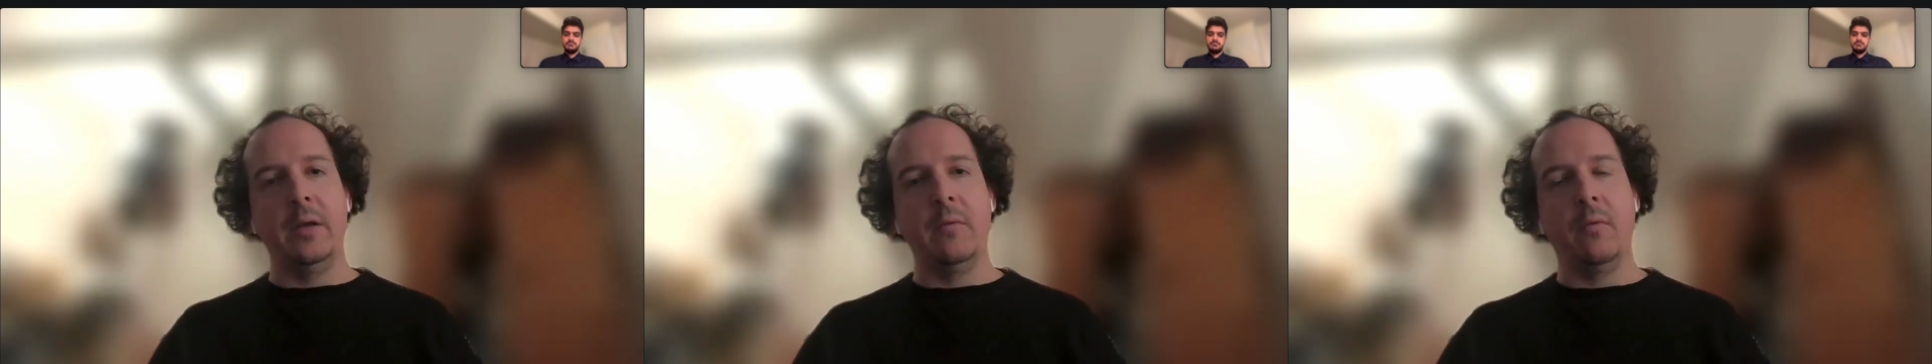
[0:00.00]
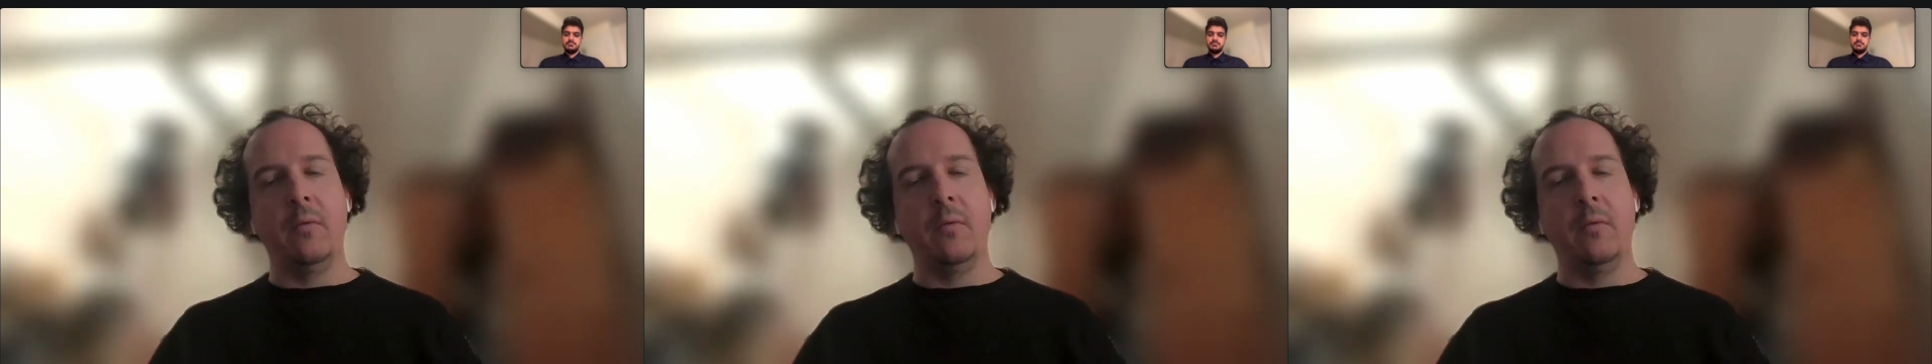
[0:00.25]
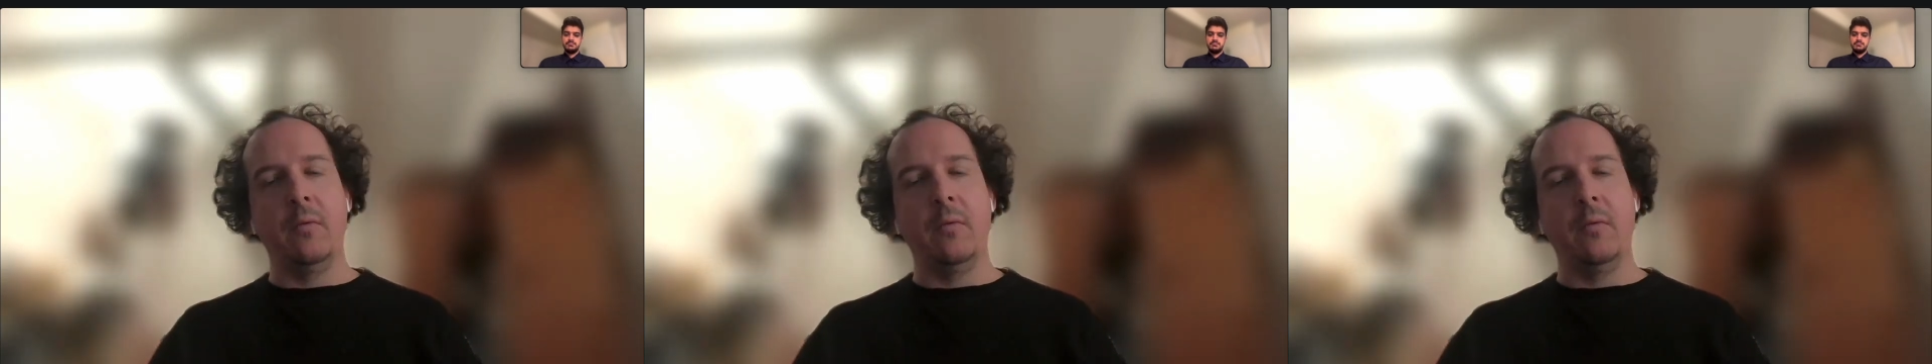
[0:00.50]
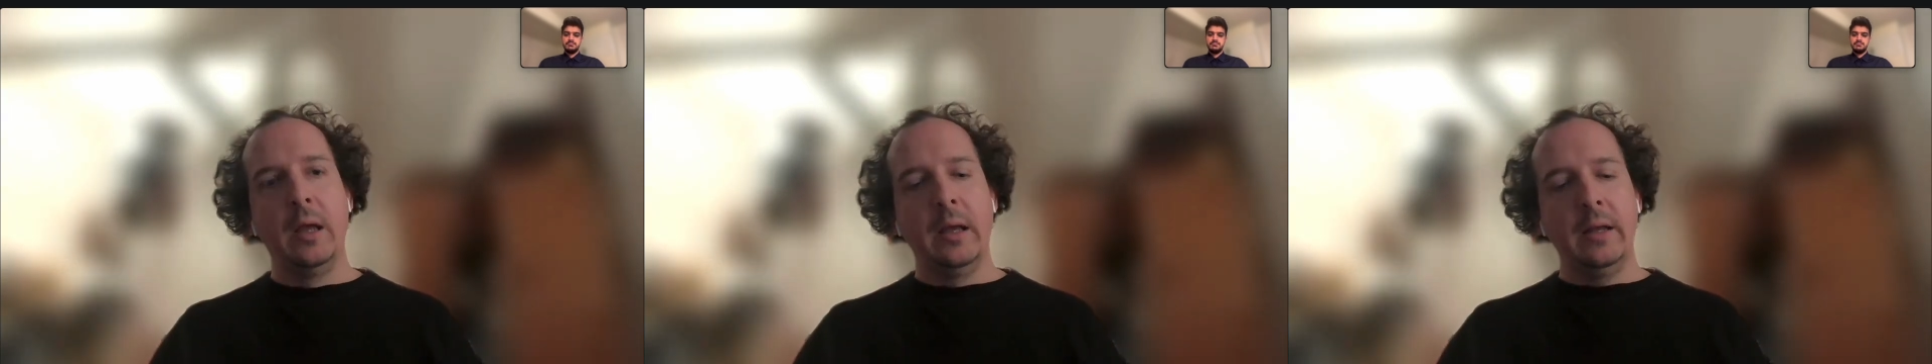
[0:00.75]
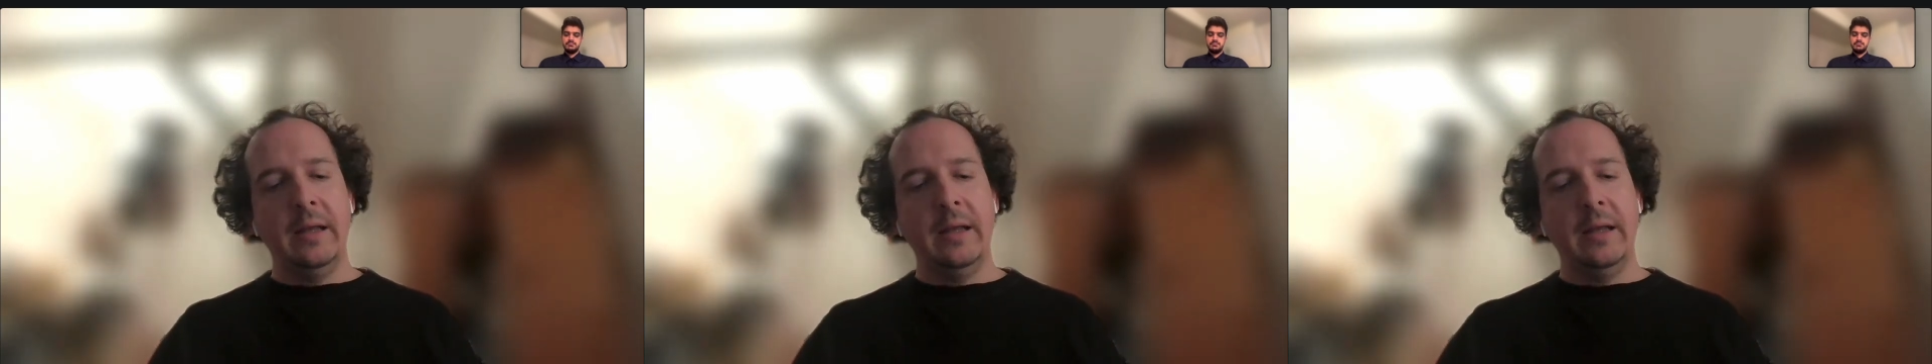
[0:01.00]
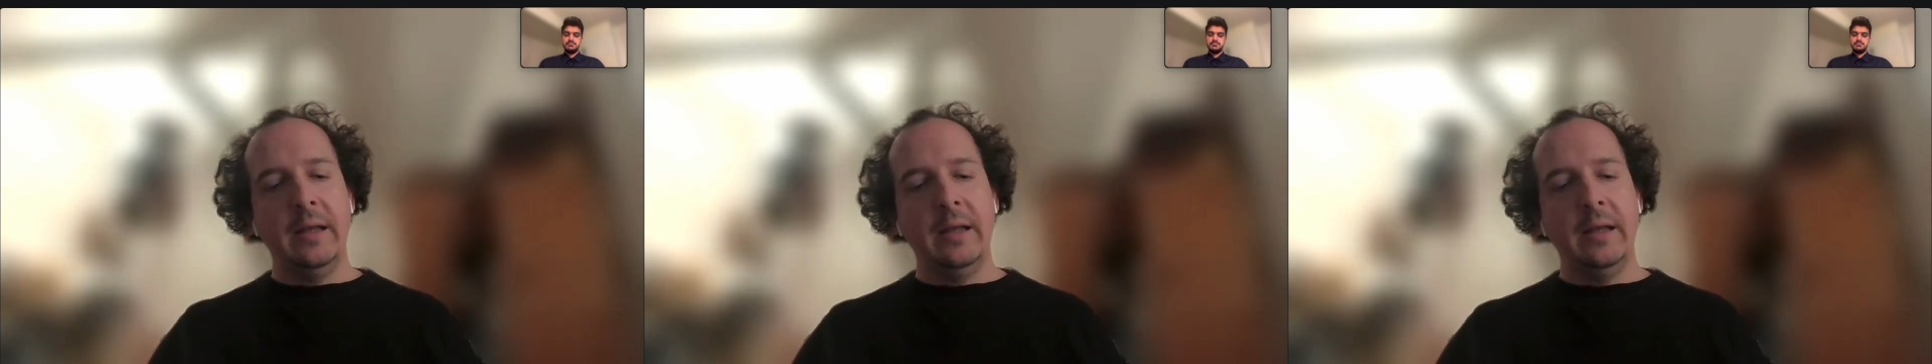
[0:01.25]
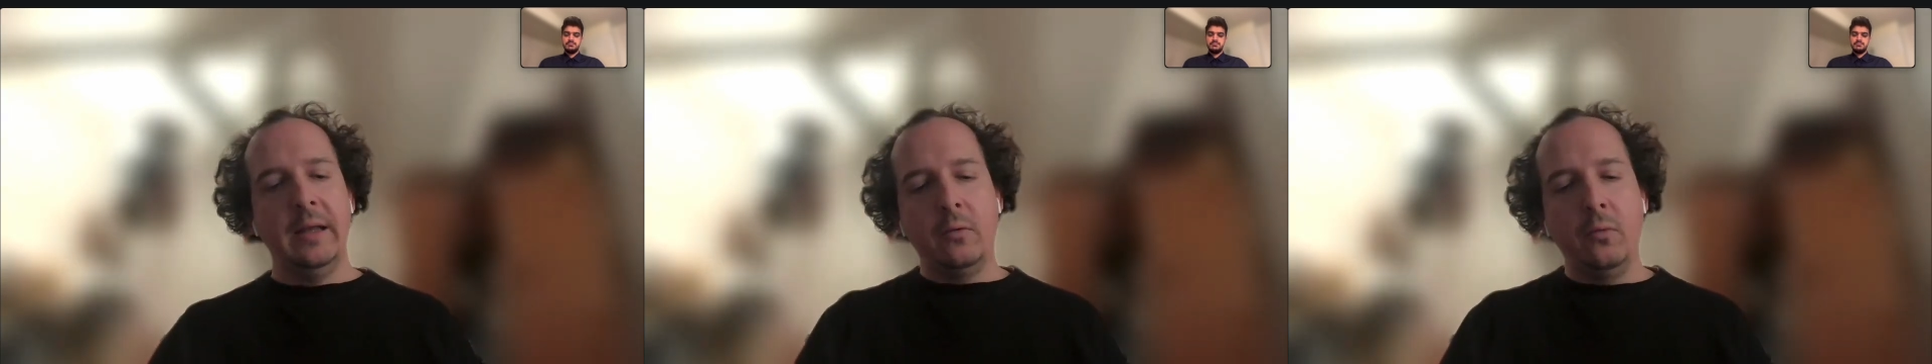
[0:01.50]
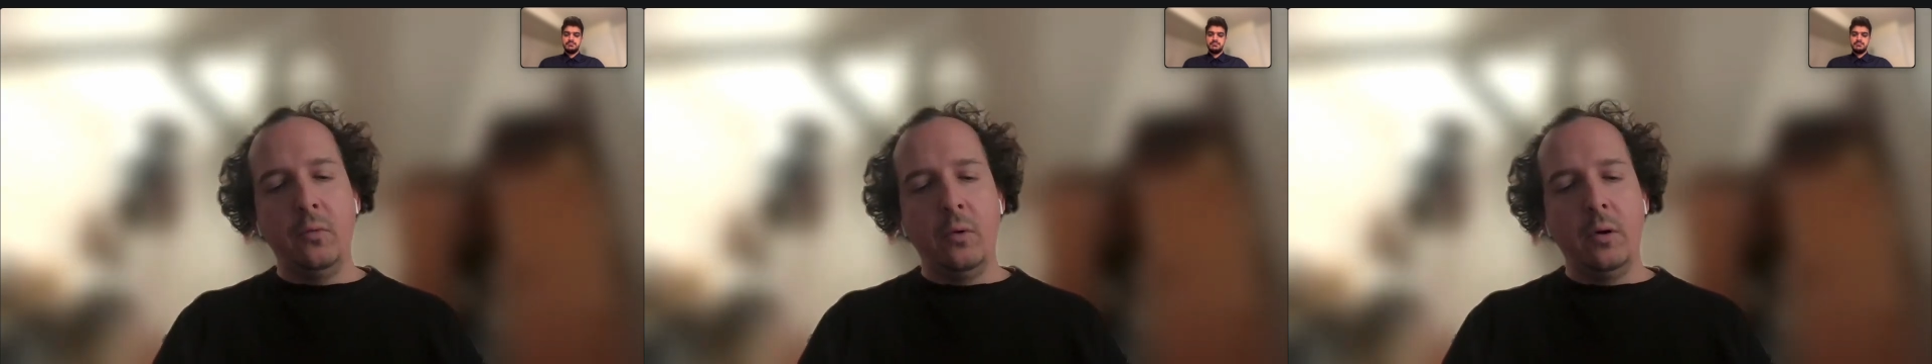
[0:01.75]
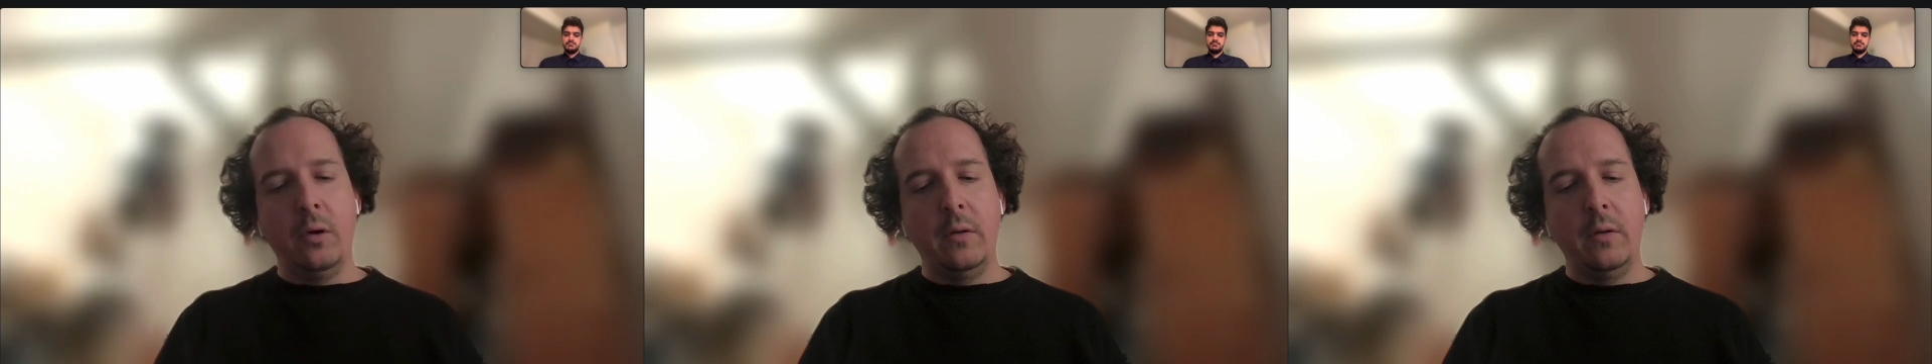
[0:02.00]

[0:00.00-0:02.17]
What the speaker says: was then to,